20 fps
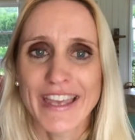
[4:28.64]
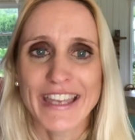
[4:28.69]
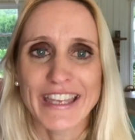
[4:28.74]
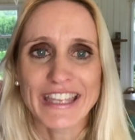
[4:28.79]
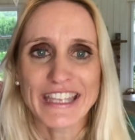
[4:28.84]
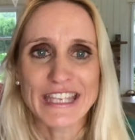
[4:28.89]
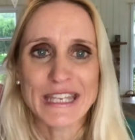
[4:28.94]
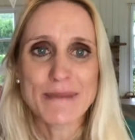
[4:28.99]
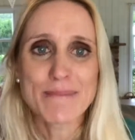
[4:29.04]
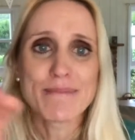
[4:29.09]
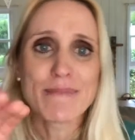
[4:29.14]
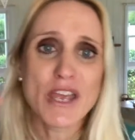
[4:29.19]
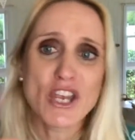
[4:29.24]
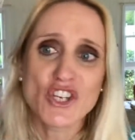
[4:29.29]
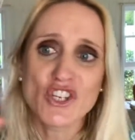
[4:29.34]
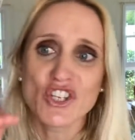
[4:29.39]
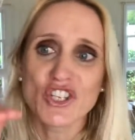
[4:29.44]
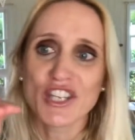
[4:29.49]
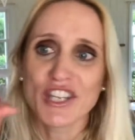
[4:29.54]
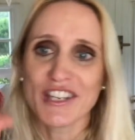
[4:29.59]
He
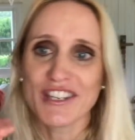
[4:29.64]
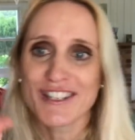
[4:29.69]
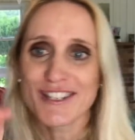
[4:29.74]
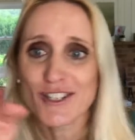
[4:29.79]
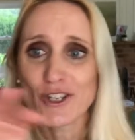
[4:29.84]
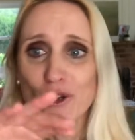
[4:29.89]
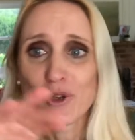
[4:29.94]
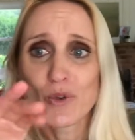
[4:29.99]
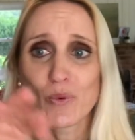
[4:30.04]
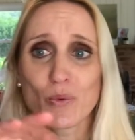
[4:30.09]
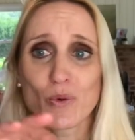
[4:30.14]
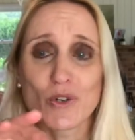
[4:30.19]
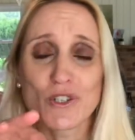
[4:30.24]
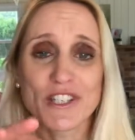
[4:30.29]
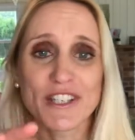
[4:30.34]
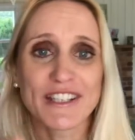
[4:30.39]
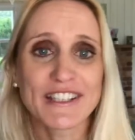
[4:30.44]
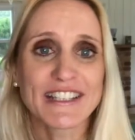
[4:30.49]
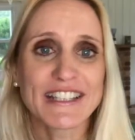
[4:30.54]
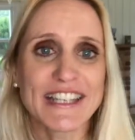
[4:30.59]
measured his soda
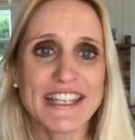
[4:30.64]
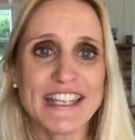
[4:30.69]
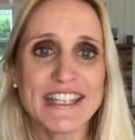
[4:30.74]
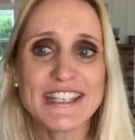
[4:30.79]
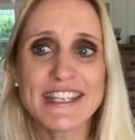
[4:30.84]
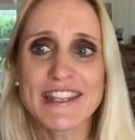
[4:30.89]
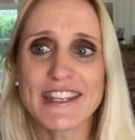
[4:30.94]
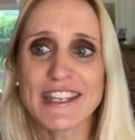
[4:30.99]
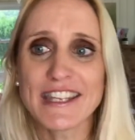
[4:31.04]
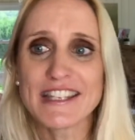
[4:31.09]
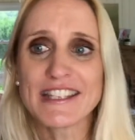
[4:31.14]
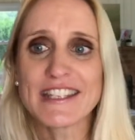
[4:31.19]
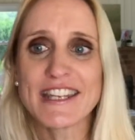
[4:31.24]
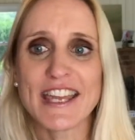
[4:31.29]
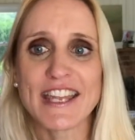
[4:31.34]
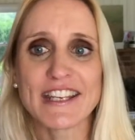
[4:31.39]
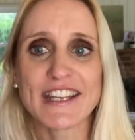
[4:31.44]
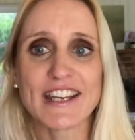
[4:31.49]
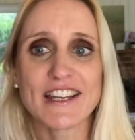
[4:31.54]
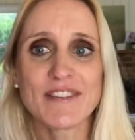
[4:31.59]
water into the
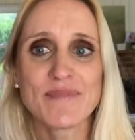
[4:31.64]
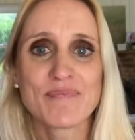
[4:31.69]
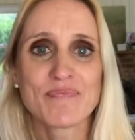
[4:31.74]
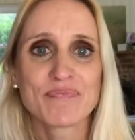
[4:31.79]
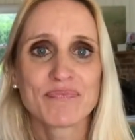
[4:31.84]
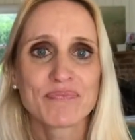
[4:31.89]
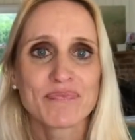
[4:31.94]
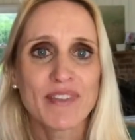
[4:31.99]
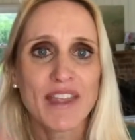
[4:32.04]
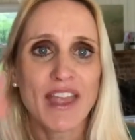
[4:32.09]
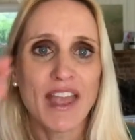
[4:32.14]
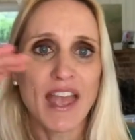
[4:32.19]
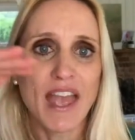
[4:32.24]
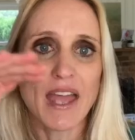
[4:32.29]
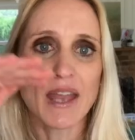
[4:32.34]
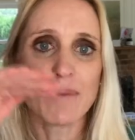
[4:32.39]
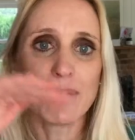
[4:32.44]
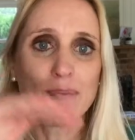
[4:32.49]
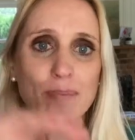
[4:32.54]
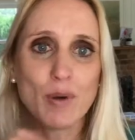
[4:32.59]
container
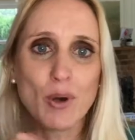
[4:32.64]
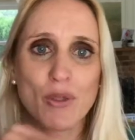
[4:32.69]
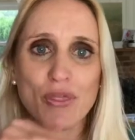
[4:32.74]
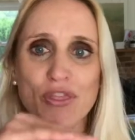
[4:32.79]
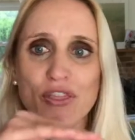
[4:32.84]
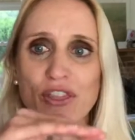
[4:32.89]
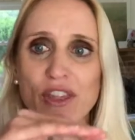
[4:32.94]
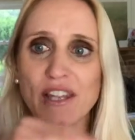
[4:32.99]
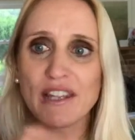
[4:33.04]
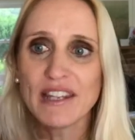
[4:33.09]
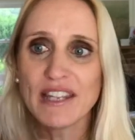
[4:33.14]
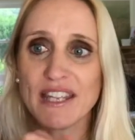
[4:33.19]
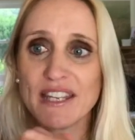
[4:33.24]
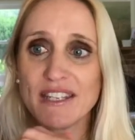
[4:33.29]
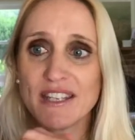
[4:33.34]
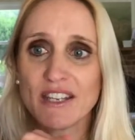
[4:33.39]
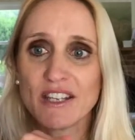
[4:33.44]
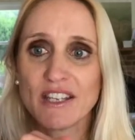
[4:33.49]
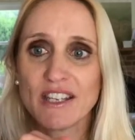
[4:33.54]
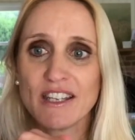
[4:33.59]
and put the lid
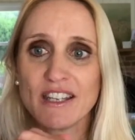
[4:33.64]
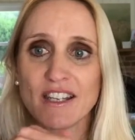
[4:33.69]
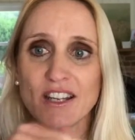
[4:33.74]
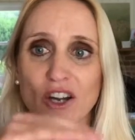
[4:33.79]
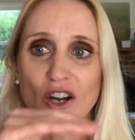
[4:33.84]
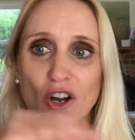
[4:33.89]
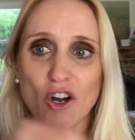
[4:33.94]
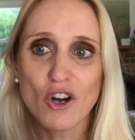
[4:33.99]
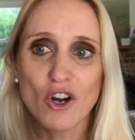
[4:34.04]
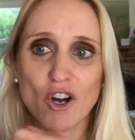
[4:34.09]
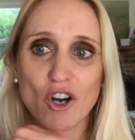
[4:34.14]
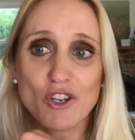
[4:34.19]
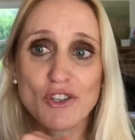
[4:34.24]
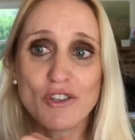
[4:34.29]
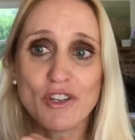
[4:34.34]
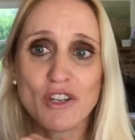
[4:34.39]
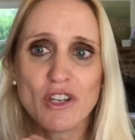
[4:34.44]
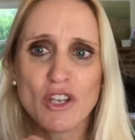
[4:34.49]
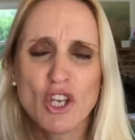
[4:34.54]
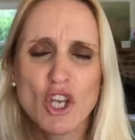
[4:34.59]
on,
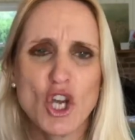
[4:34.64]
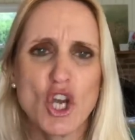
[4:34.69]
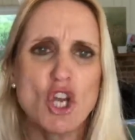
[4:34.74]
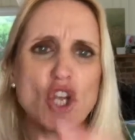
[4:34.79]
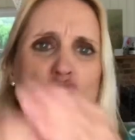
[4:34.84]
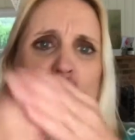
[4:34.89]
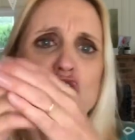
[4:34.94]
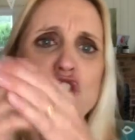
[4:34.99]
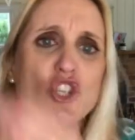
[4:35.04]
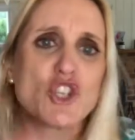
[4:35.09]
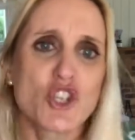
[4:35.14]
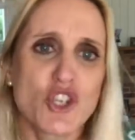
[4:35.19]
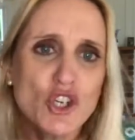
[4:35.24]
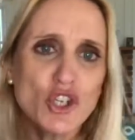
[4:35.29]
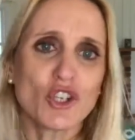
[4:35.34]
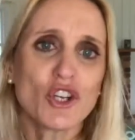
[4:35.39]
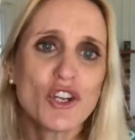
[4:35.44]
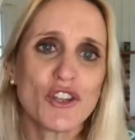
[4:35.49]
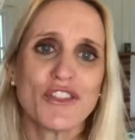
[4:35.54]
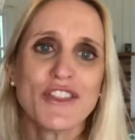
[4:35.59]

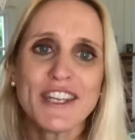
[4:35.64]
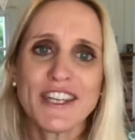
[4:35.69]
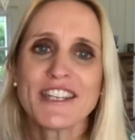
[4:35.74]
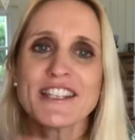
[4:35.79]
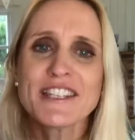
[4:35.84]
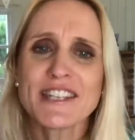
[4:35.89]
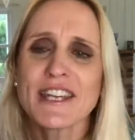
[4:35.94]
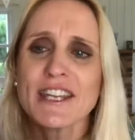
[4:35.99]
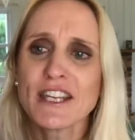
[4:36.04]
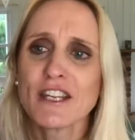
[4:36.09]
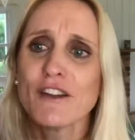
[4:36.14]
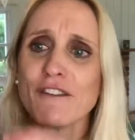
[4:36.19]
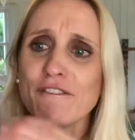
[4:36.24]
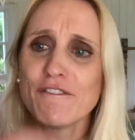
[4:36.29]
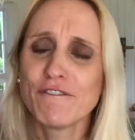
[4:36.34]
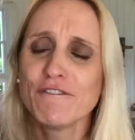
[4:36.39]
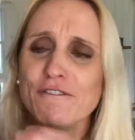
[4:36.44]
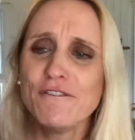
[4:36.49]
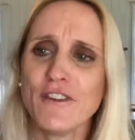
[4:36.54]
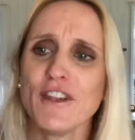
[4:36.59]
shook the container
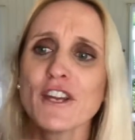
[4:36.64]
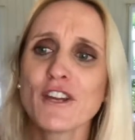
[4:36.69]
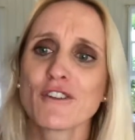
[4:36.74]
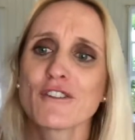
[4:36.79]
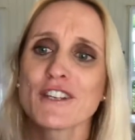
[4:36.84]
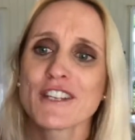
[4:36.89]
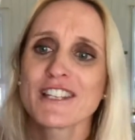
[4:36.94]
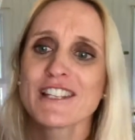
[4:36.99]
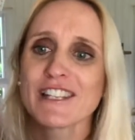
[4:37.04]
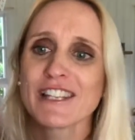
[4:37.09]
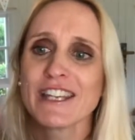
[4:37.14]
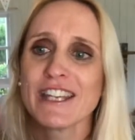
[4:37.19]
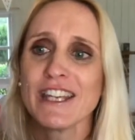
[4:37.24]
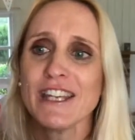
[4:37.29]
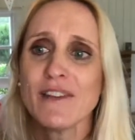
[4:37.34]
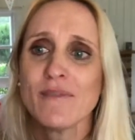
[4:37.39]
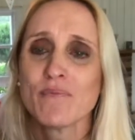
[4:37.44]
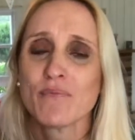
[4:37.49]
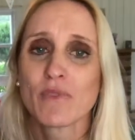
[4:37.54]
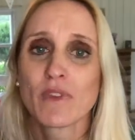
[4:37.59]
vigorously.